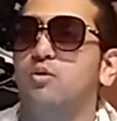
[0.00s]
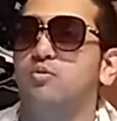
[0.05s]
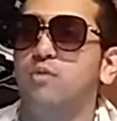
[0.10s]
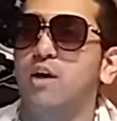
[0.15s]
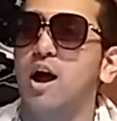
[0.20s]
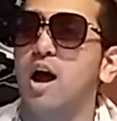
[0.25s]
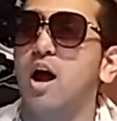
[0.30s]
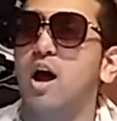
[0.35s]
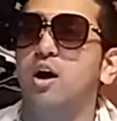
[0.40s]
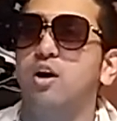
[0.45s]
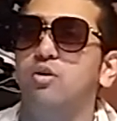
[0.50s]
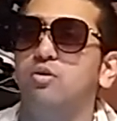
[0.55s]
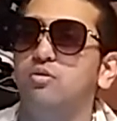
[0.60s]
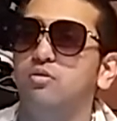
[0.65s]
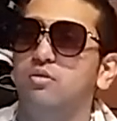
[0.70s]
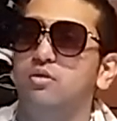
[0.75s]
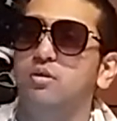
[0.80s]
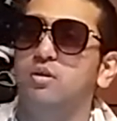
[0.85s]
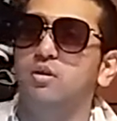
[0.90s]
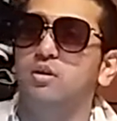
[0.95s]

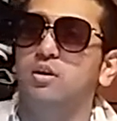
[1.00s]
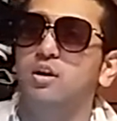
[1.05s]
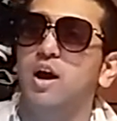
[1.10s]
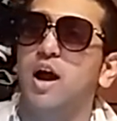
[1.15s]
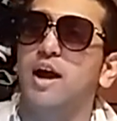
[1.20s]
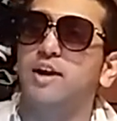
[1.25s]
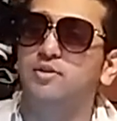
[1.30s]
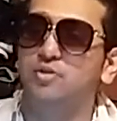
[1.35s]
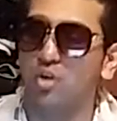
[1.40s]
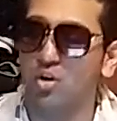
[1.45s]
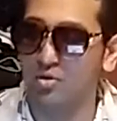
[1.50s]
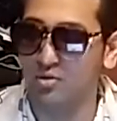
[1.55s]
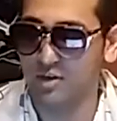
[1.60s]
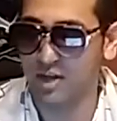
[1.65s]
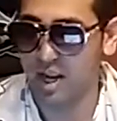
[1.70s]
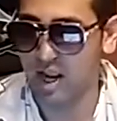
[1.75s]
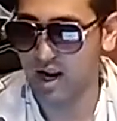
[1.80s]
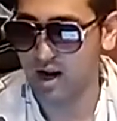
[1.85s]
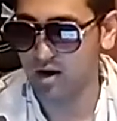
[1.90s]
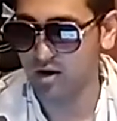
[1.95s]
wow, I
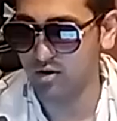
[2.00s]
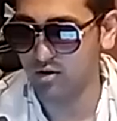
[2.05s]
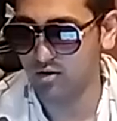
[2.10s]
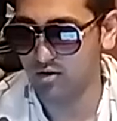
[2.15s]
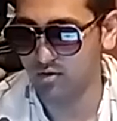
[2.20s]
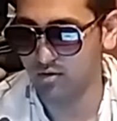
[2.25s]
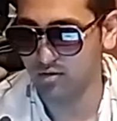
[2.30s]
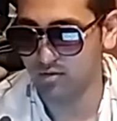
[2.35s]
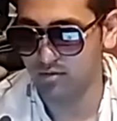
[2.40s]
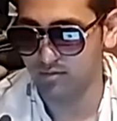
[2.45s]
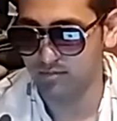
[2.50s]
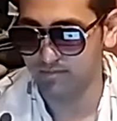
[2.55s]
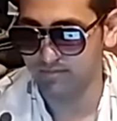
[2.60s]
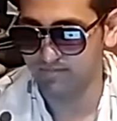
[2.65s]
don't care.